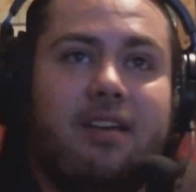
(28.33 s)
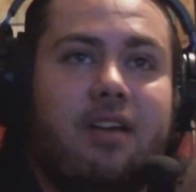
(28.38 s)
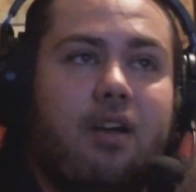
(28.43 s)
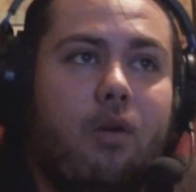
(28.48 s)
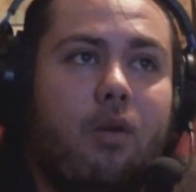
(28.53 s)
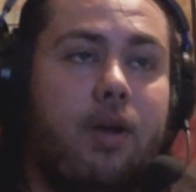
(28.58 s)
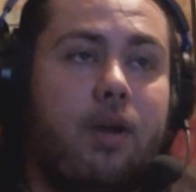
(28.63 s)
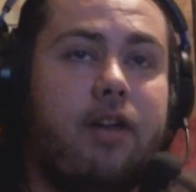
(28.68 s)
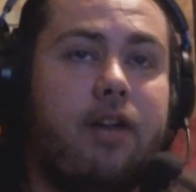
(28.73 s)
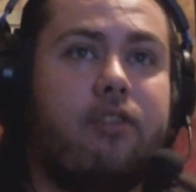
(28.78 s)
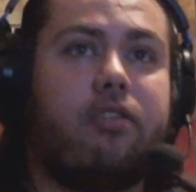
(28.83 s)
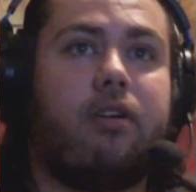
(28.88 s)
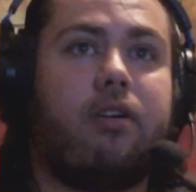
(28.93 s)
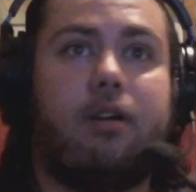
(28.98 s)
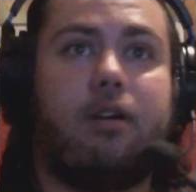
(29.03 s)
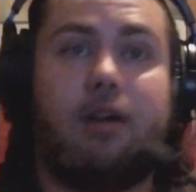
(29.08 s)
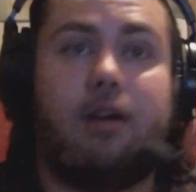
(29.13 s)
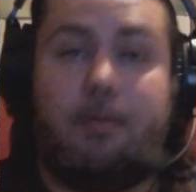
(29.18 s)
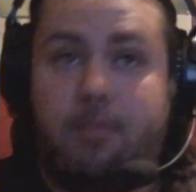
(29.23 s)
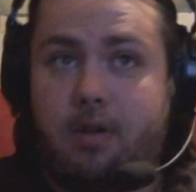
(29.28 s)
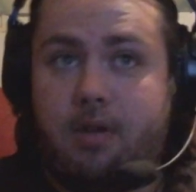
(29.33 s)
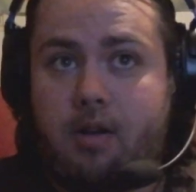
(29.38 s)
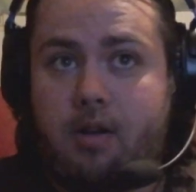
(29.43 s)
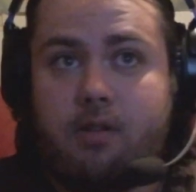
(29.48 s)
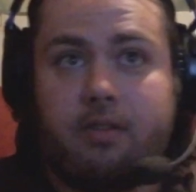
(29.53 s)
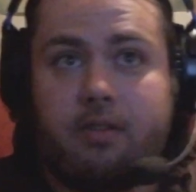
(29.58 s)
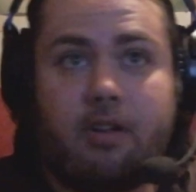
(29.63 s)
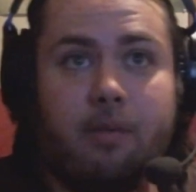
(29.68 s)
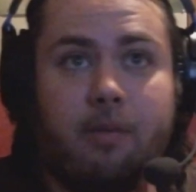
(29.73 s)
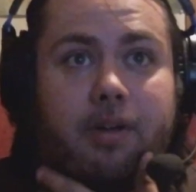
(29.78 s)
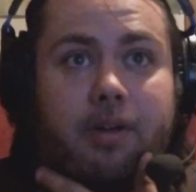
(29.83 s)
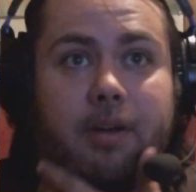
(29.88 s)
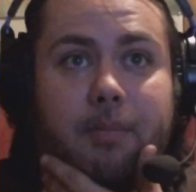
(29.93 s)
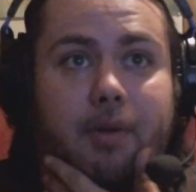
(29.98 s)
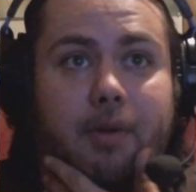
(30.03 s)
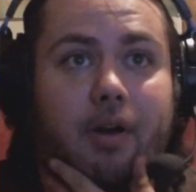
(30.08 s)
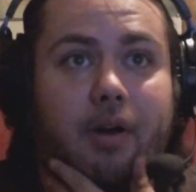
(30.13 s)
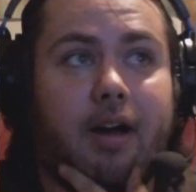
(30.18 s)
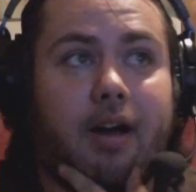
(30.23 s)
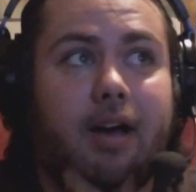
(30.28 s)
which I'm not going to complain
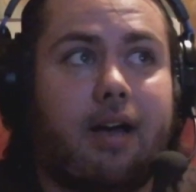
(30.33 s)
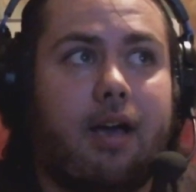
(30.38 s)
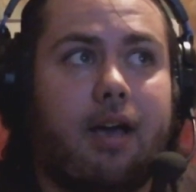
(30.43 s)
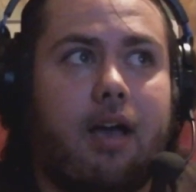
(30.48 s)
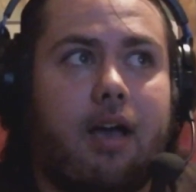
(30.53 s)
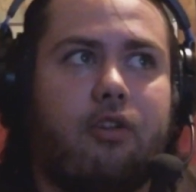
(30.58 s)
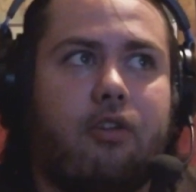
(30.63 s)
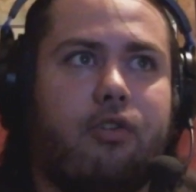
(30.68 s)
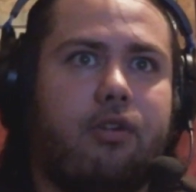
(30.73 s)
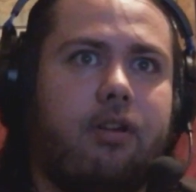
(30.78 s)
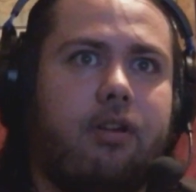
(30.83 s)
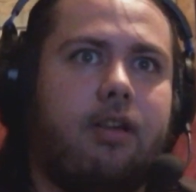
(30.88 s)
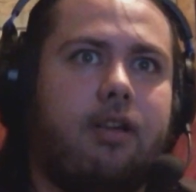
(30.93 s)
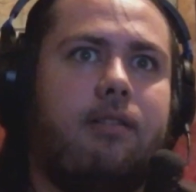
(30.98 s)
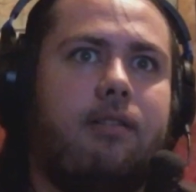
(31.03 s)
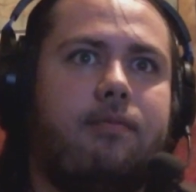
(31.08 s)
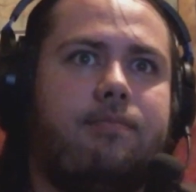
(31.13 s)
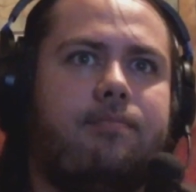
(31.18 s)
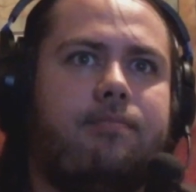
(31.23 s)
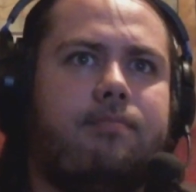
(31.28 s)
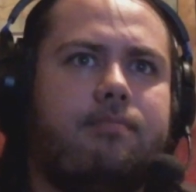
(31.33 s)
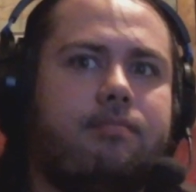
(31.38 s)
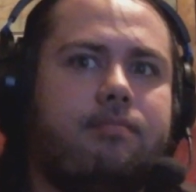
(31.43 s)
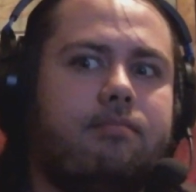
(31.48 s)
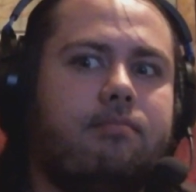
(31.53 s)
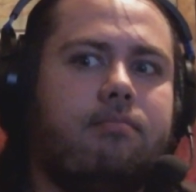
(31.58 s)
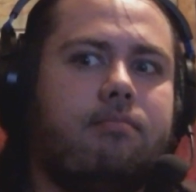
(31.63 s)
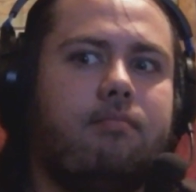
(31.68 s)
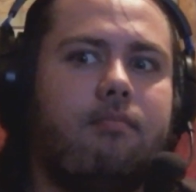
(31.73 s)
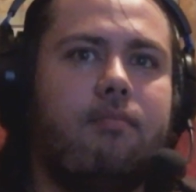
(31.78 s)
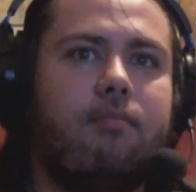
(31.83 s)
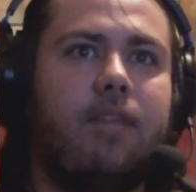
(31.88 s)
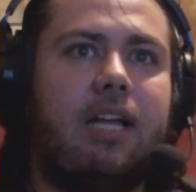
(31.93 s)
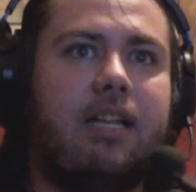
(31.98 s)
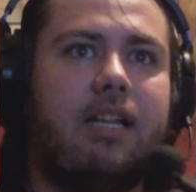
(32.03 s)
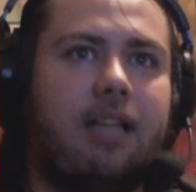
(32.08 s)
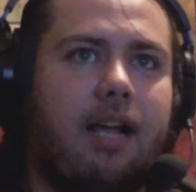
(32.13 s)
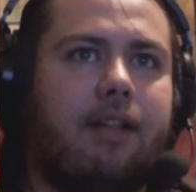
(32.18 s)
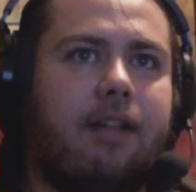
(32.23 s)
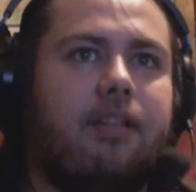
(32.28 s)
about. I actually
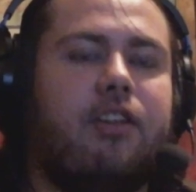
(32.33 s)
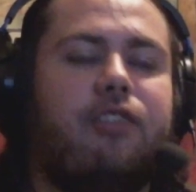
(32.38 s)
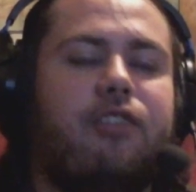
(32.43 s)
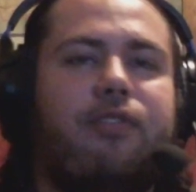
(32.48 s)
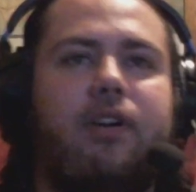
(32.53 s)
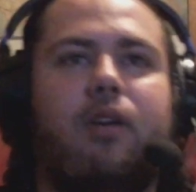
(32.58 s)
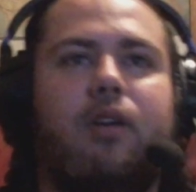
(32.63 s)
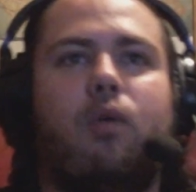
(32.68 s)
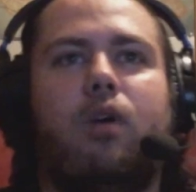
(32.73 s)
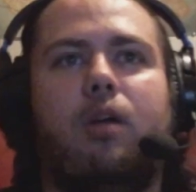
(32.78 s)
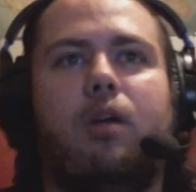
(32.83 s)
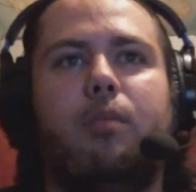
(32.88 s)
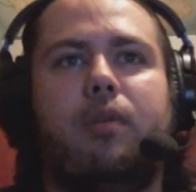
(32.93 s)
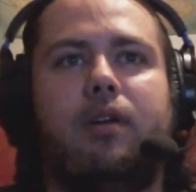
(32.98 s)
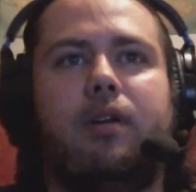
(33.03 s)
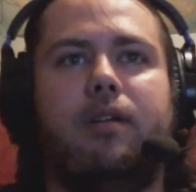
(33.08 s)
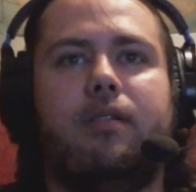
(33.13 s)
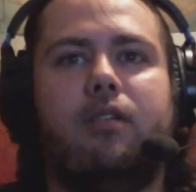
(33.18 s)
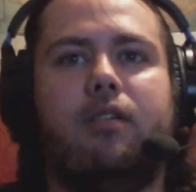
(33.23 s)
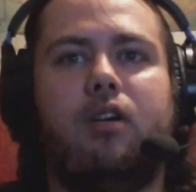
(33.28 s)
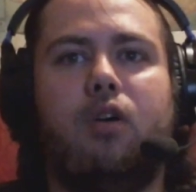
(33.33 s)
like this fight quite a bit.